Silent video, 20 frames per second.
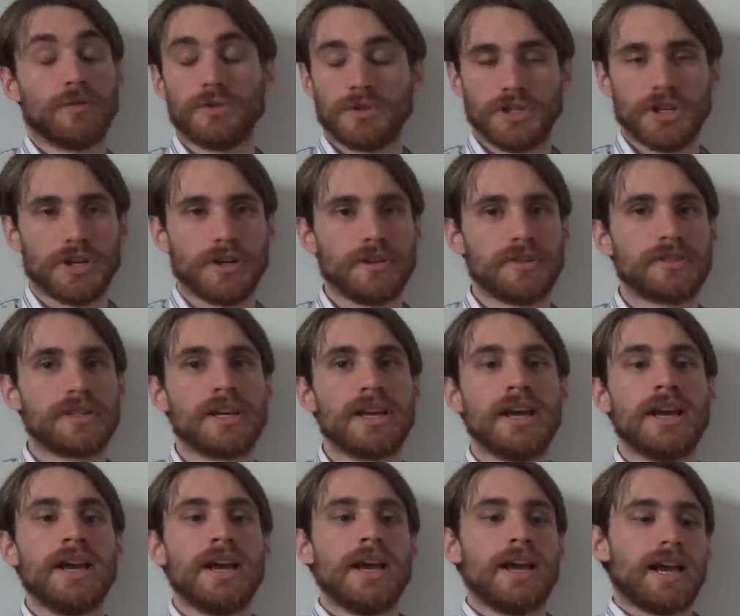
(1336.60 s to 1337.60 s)
Or turns,
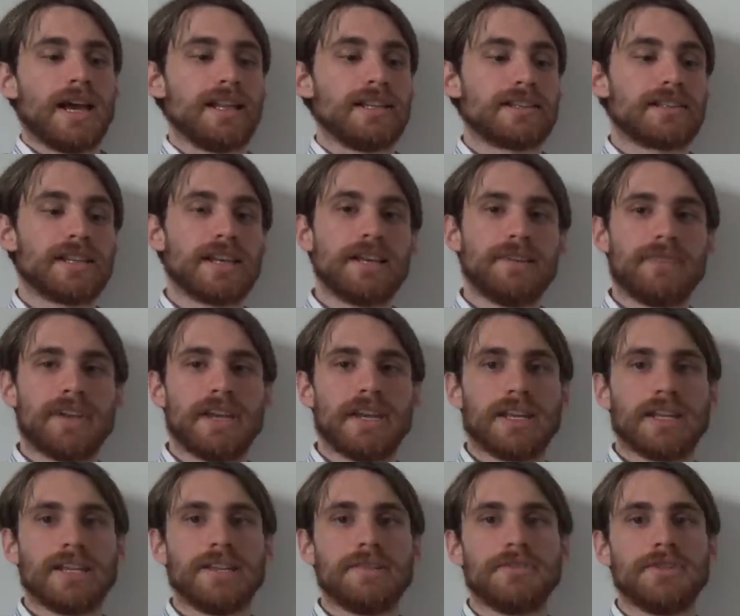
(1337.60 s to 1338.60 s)
and Sleight of
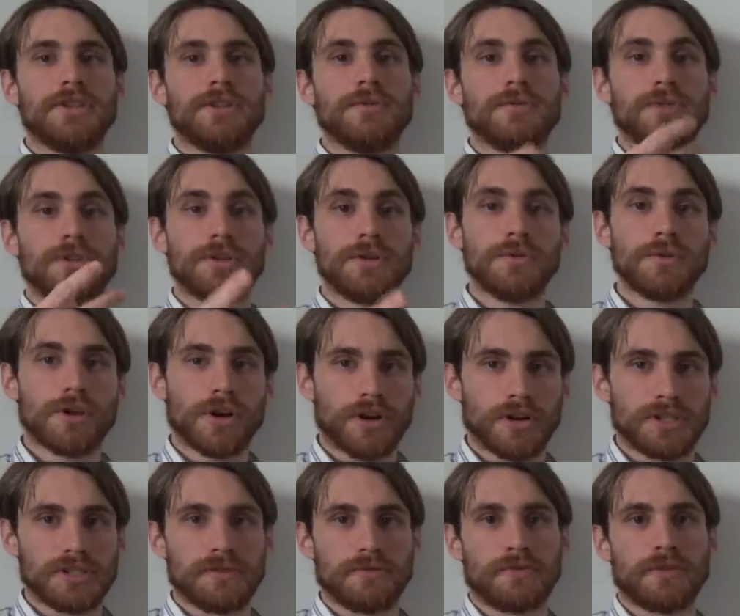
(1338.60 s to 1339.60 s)
Hand gives you two
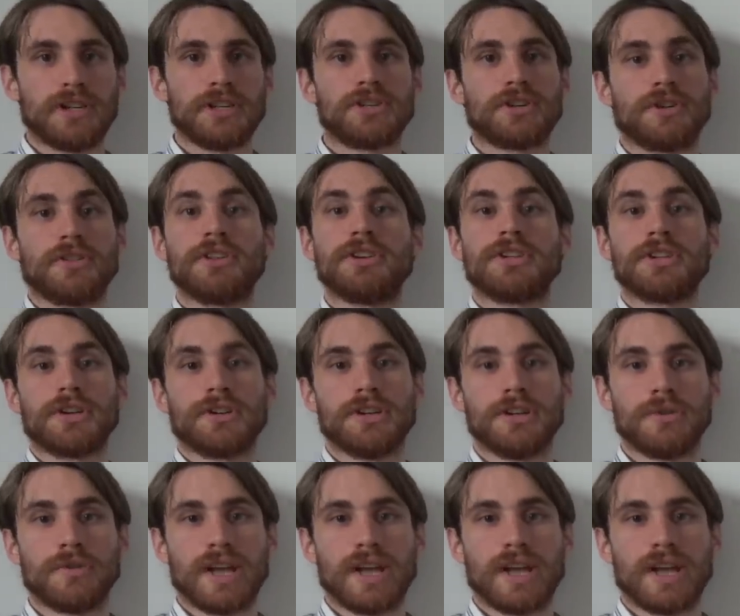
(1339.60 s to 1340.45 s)
cards of reach on the turn